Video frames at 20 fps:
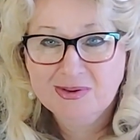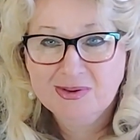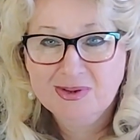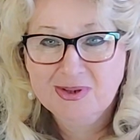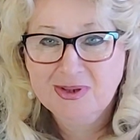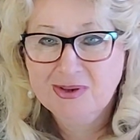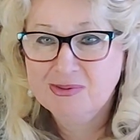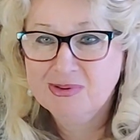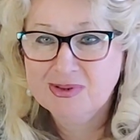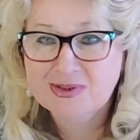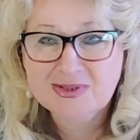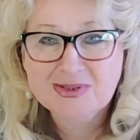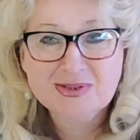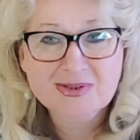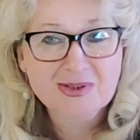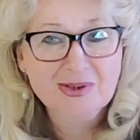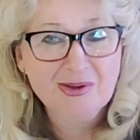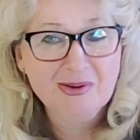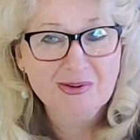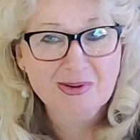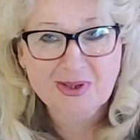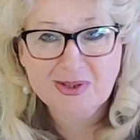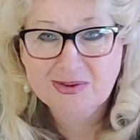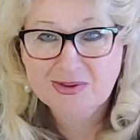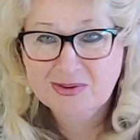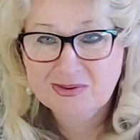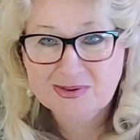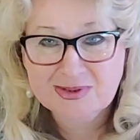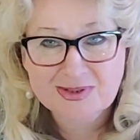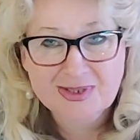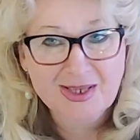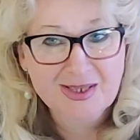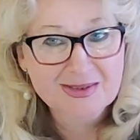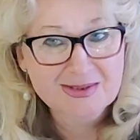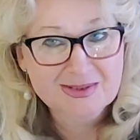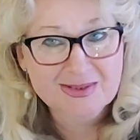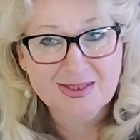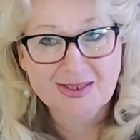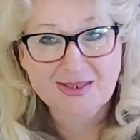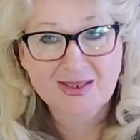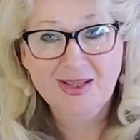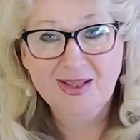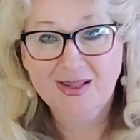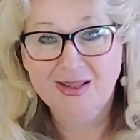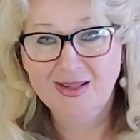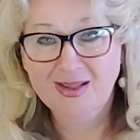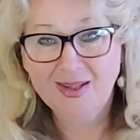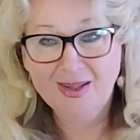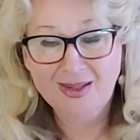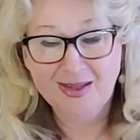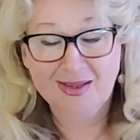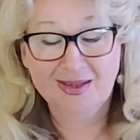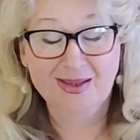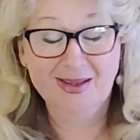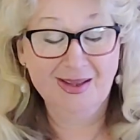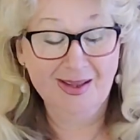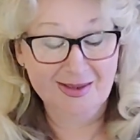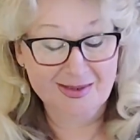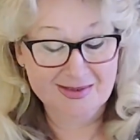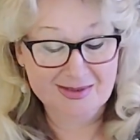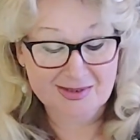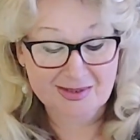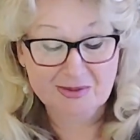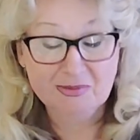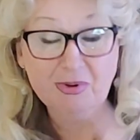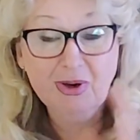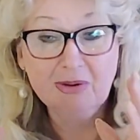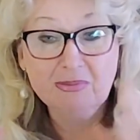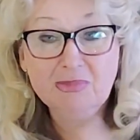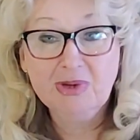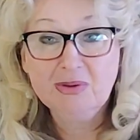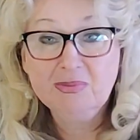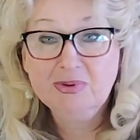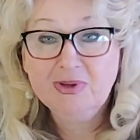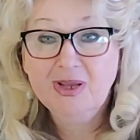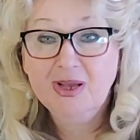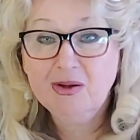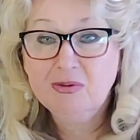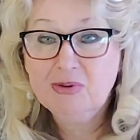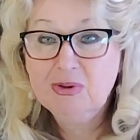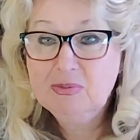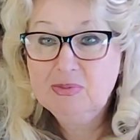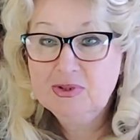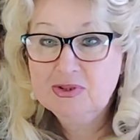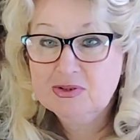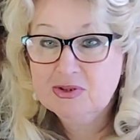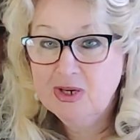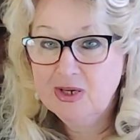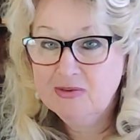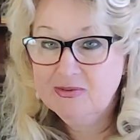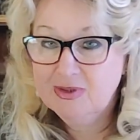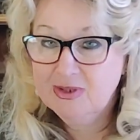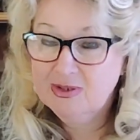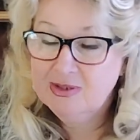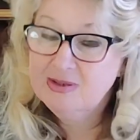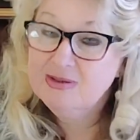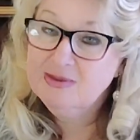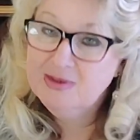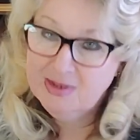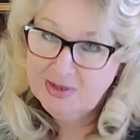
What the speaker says: He was so enthusiastic. I said, well, maybe I will be driving.